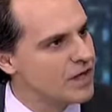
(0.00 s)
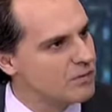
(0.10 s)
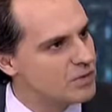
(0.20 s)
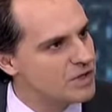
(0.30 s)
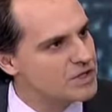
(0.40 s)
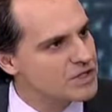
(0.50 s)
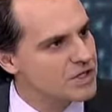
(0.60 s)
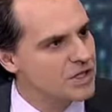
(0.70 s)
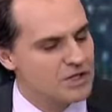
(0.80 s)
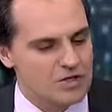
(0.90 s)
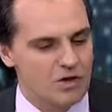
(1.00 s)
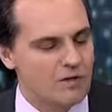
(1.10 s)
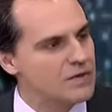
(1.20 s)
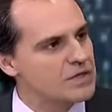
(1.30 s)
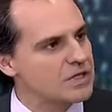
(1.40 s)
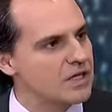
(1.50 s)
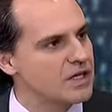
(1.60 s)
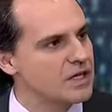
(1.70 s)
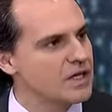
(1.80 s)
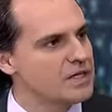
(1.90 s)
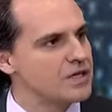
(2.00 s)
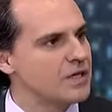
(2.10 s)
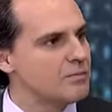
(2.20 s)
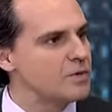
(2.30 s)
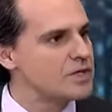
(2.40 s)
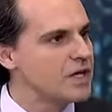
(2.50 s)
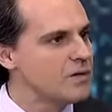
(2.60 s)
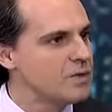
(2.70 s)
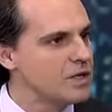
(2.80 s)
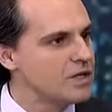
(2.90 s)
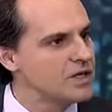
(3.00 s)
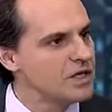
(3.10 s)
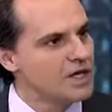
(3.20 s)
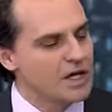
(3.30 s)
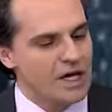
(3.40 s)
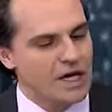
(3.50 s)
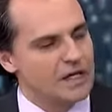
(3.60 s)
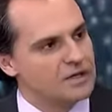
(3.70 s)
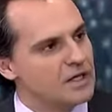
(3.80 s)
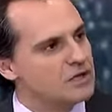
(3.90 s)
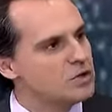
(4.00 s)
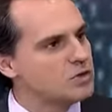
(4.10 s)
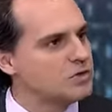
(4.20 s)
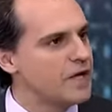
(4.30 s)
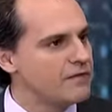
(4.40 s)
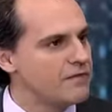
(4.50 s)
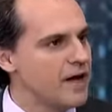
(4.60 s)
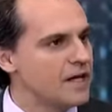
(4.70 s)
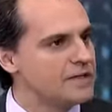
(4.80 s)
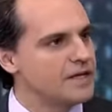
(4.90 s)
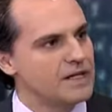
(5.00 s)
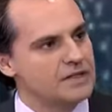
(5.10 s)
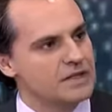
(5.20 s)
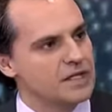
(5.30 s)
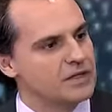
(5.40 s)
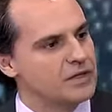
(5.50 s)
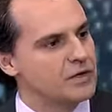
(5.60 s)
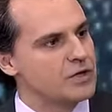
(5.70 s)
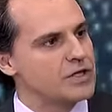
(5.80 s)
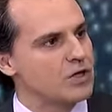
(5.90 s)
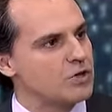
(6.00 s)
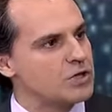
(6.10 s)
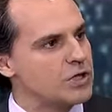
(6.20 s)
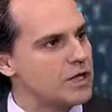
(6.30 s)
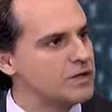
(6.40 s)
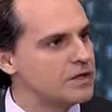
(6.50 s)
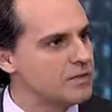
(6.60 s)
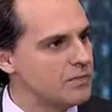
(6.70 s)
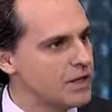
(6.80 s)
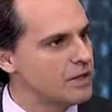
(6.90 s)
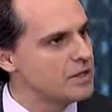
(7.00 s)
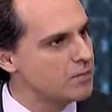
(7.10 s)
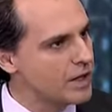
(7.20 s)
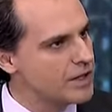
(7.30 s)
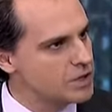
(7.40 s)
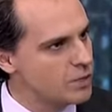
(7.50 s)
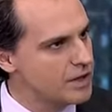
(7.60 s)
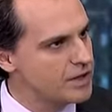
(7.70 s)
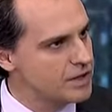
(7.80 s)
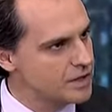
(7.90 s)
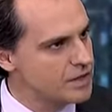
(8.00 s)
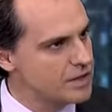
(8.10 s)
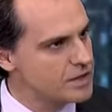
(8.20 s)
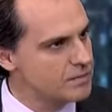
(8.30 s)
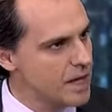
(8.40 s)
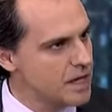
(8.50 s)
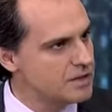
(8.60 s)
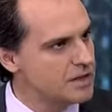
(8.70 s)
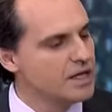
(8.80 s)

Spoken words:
number is. So obviously it's a numbers game here, and due to that fact that there is austerity in place already in Spain,